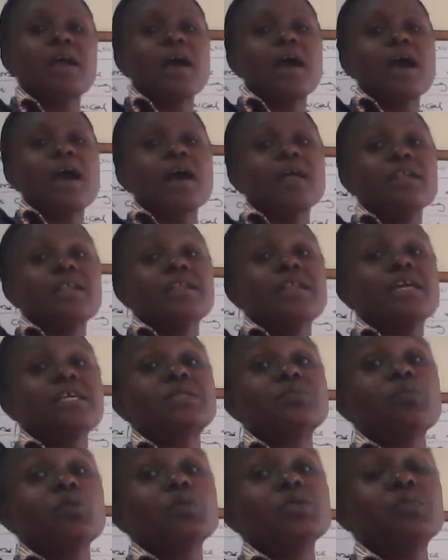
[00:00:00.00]
and
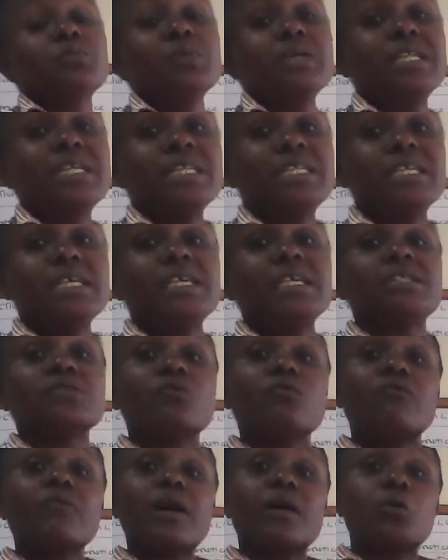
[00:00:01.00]
responsibilities
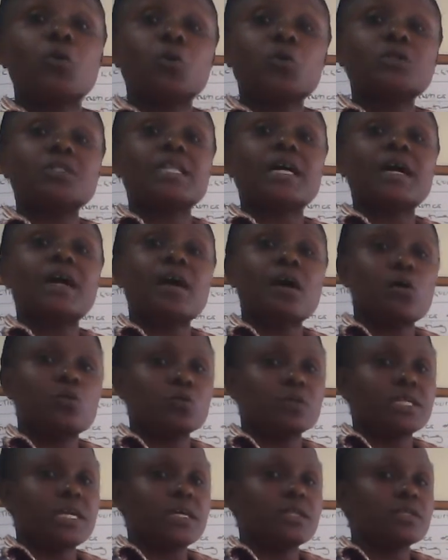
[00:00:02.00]
of a cost
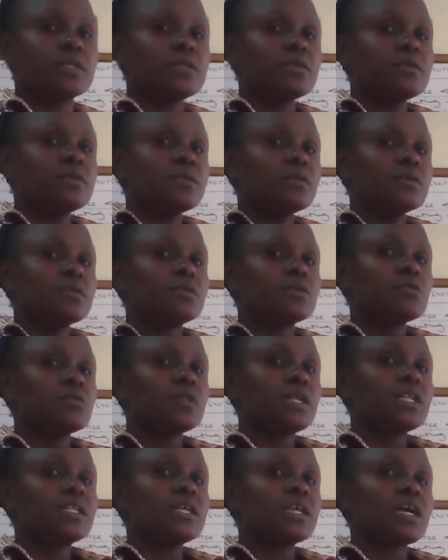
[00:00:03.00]
accountant so
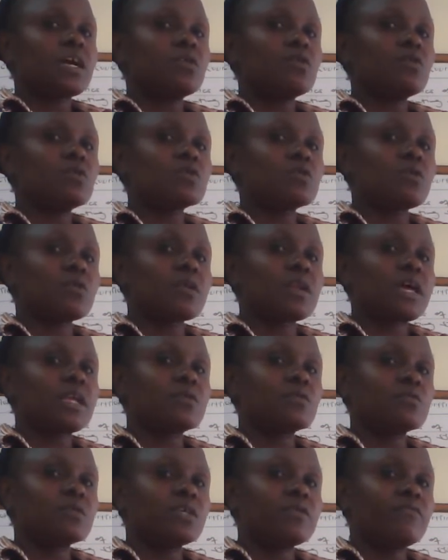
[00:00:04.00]
that they cannot collide
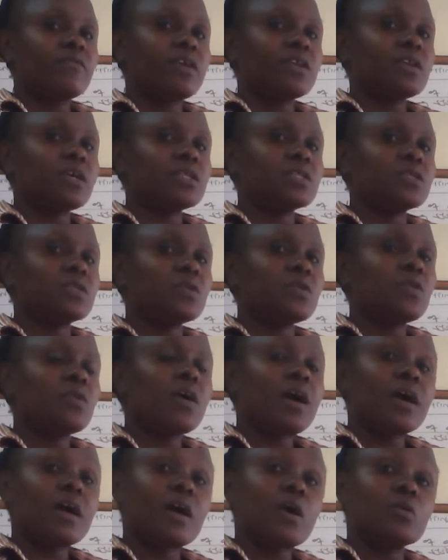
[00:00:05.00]
with the financial
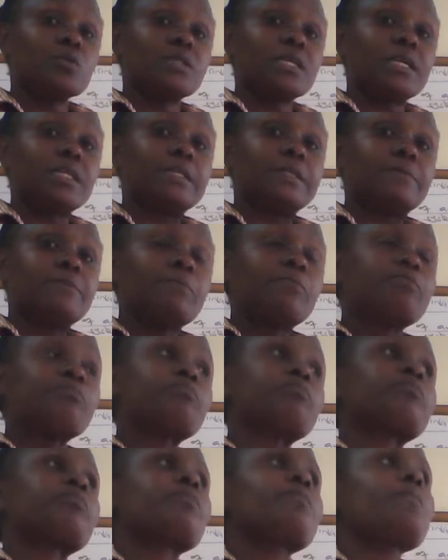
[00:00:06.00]
accountant.
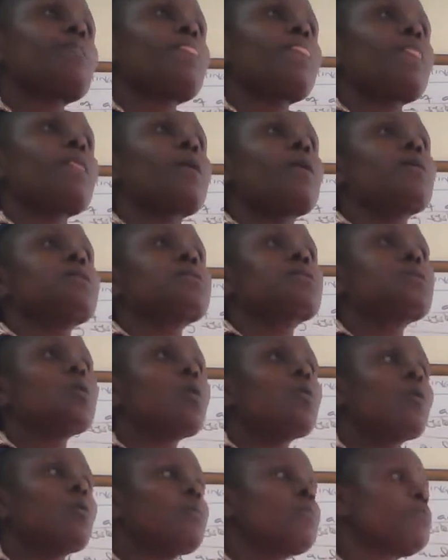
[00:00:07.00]

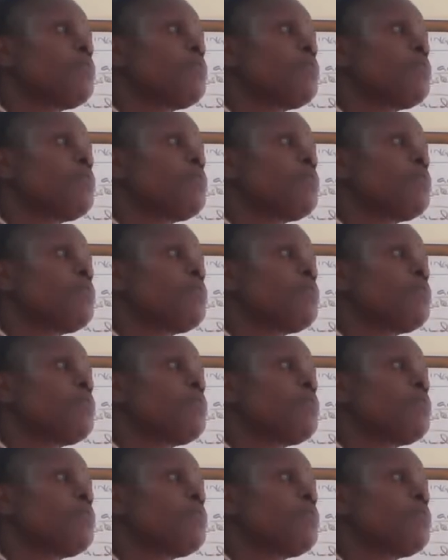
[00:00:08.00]
So,